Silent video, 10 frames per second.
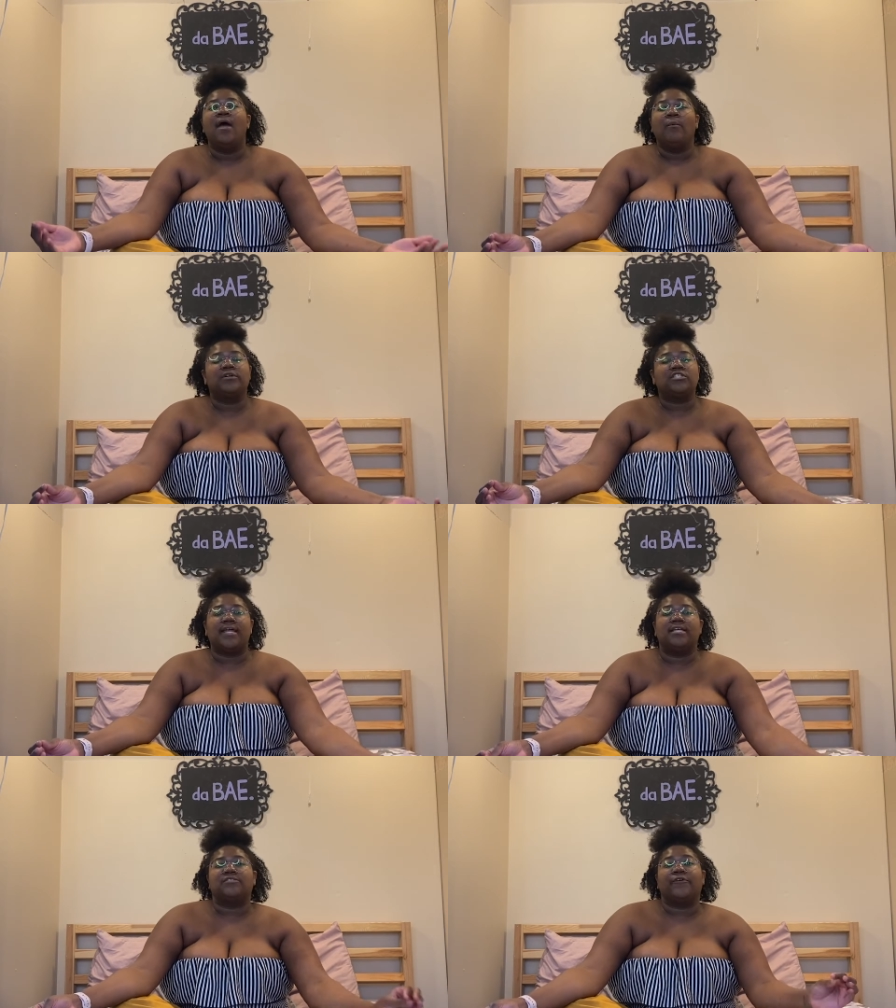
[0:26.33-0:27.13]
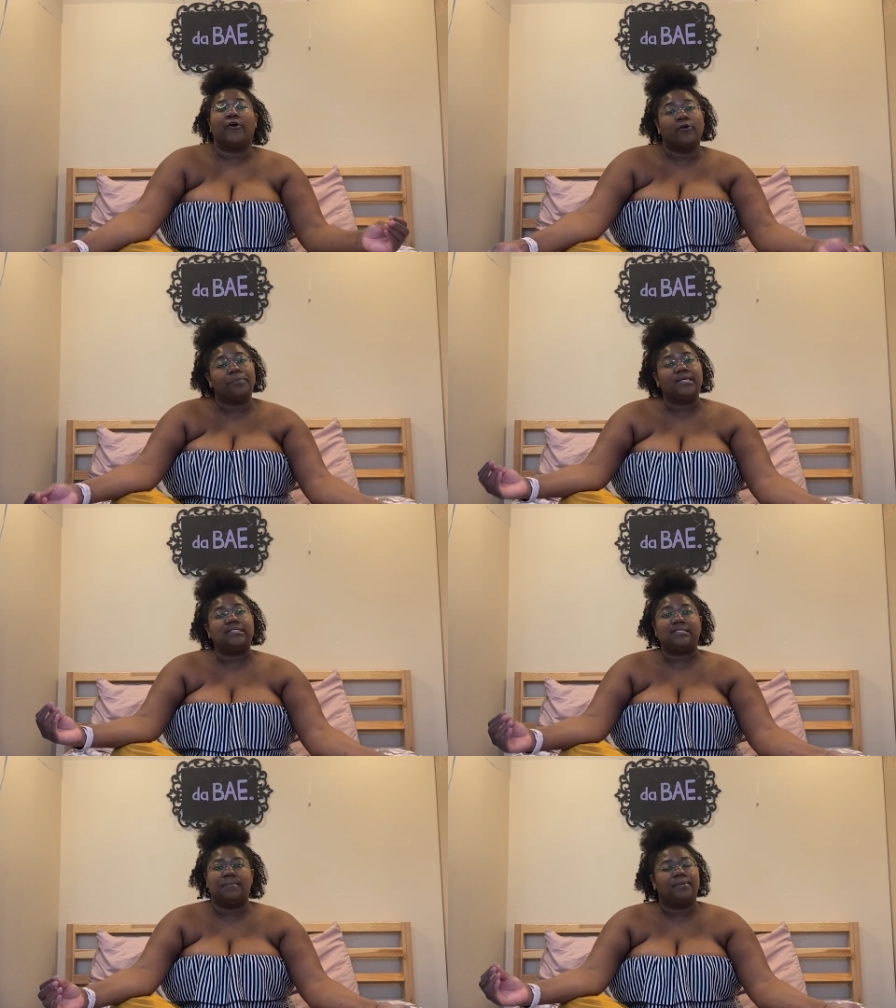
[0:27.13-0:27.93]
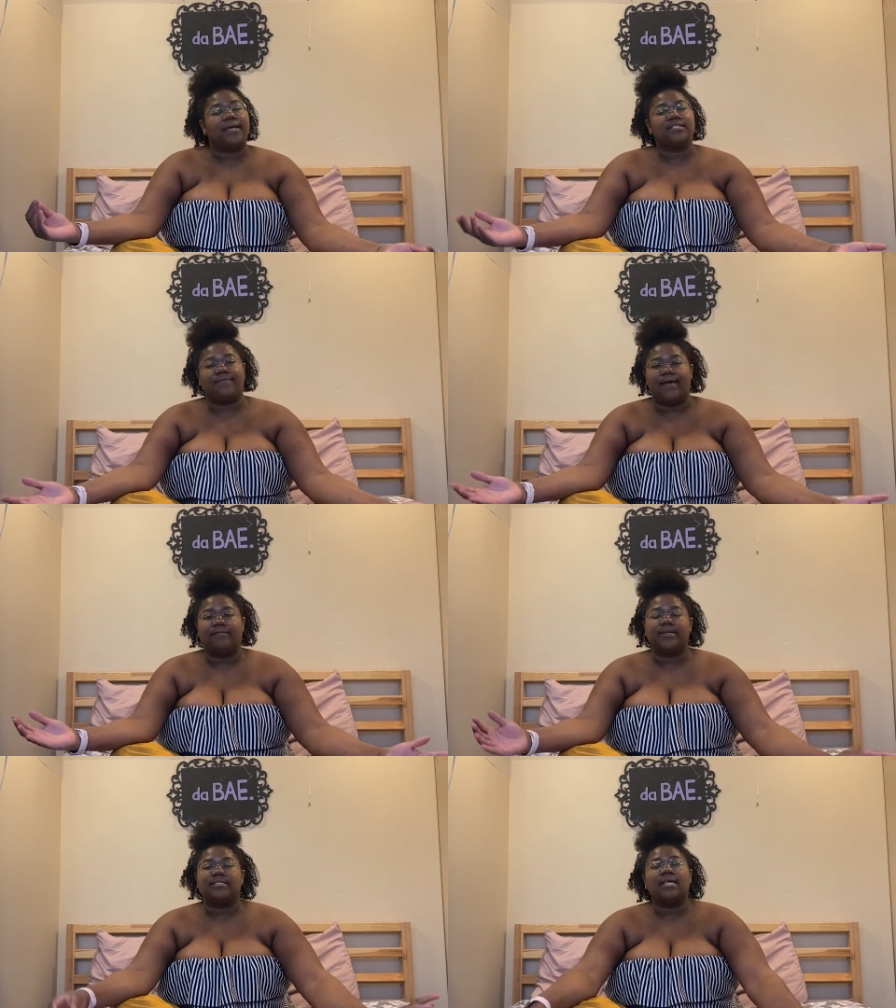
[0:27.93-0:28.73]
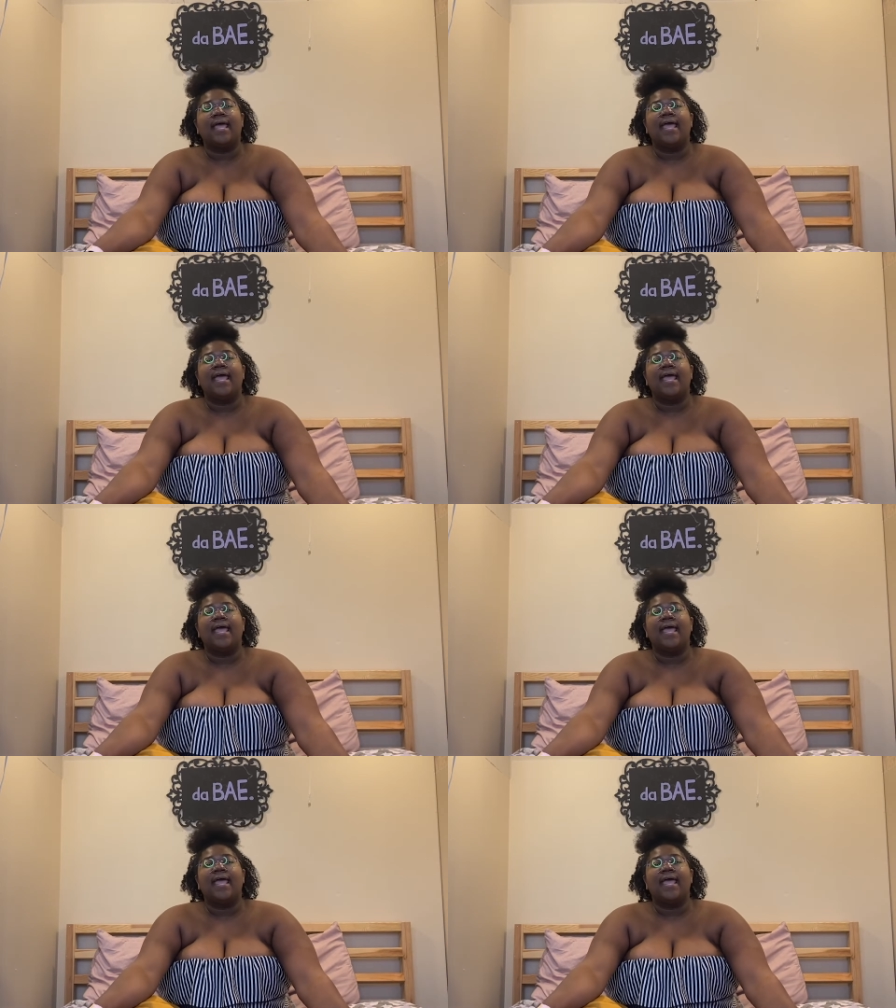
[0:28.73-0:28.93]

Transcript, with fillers: which stands for herpes simplex virus.